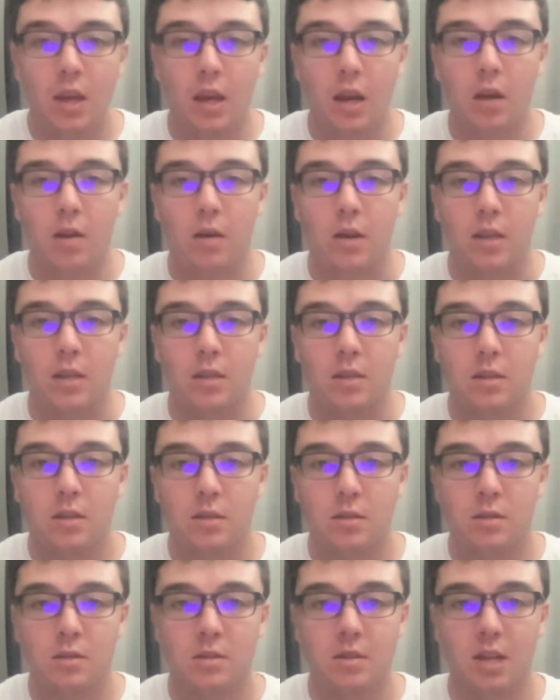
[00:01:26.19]
Alright.
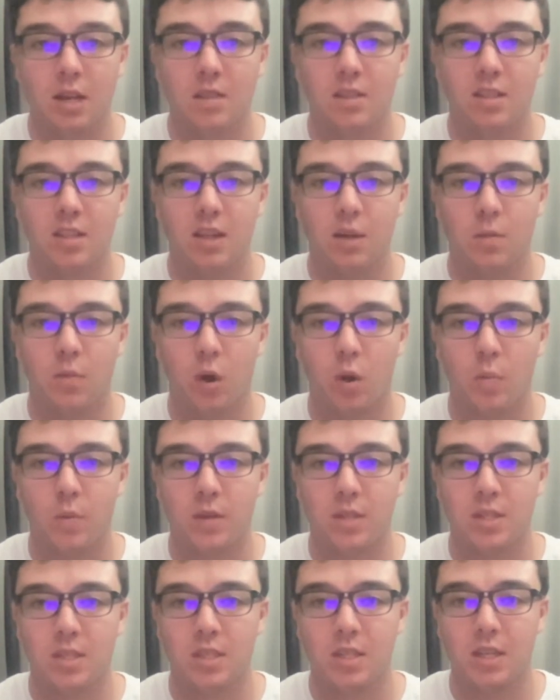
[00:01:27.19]
Next thing I'm hoping
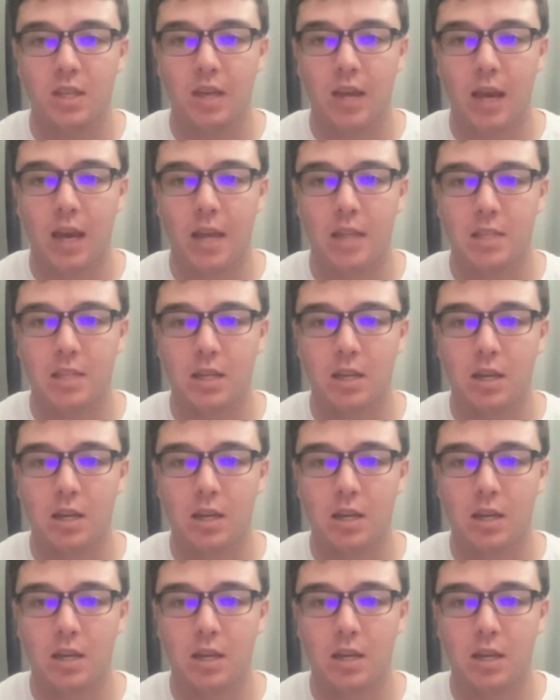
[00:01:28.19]
to see at